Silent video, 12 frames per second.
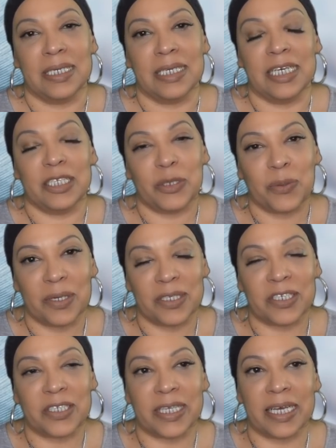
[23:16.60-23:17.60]
and to
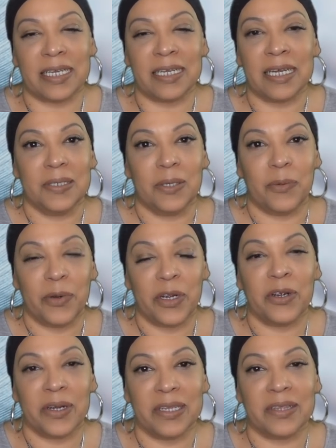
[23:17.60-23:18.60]
understand
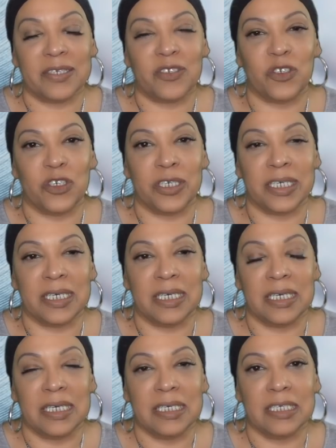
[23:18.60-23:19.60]
we're in this journey
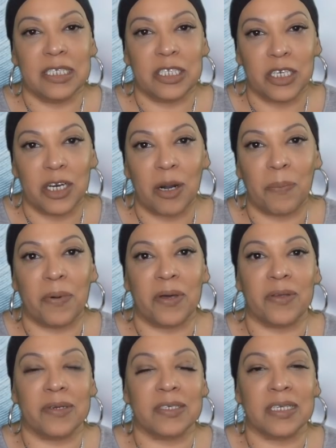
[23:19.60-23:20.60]
to help
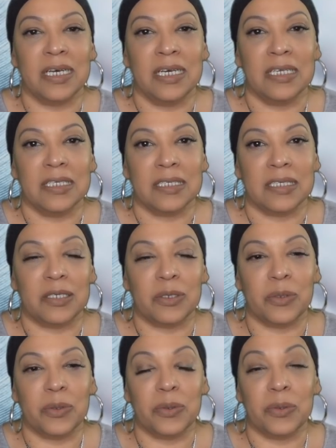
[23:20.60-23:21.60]
others,
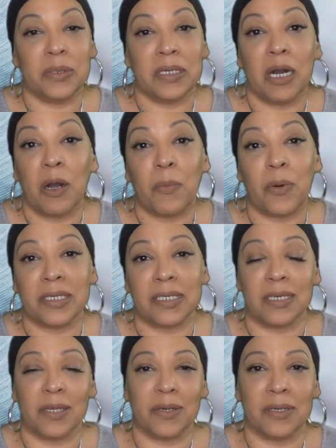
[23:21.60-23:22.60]
to help one
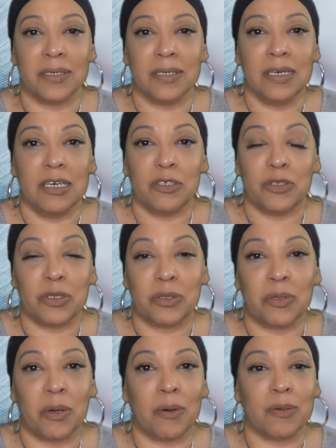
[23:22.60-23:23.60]
another, to
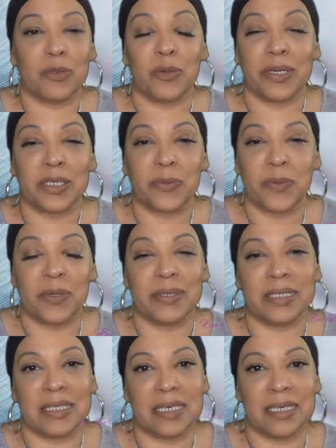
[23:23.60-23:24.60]
grow, to
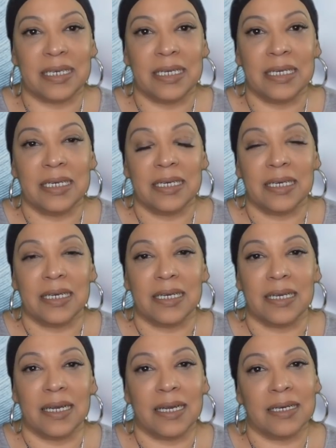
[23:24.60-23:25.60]
experience it,
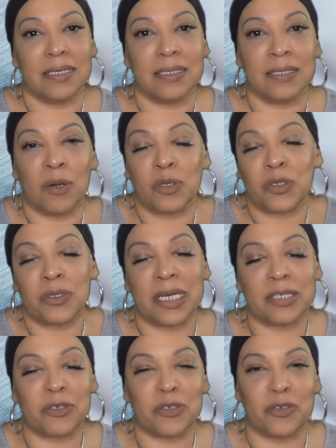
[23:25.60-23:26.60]
and also
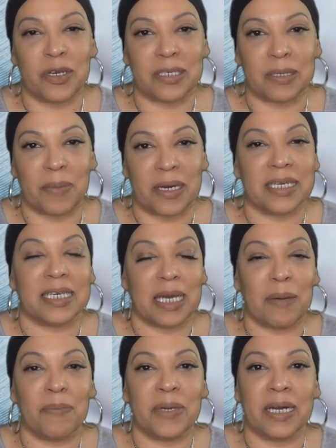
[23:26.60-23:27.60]
not to stress about it. It
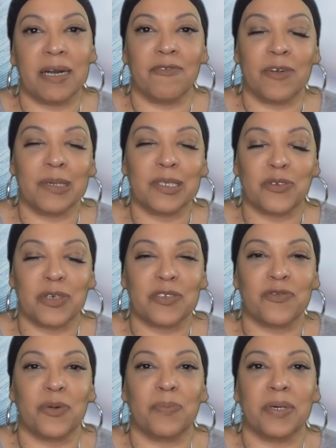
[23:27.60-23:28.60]
can become very
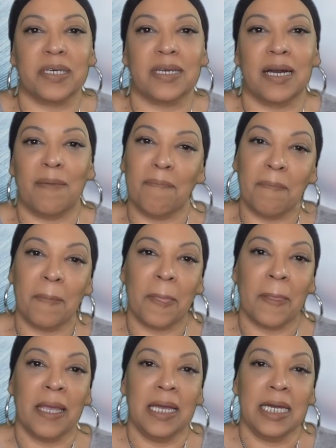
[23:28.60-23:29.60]
stressful, but
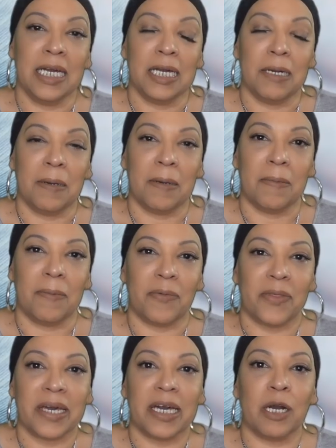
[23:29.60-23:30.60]

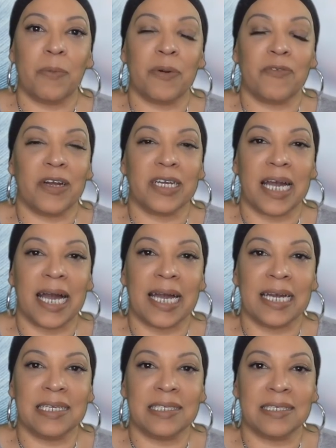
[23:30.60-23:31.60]
with the help of our
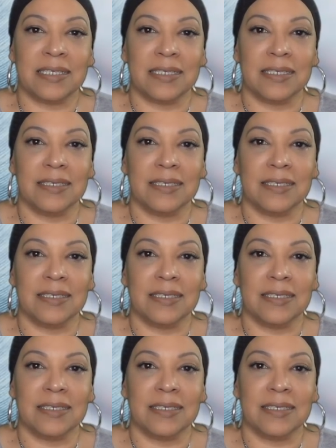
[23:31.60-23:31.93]
guides,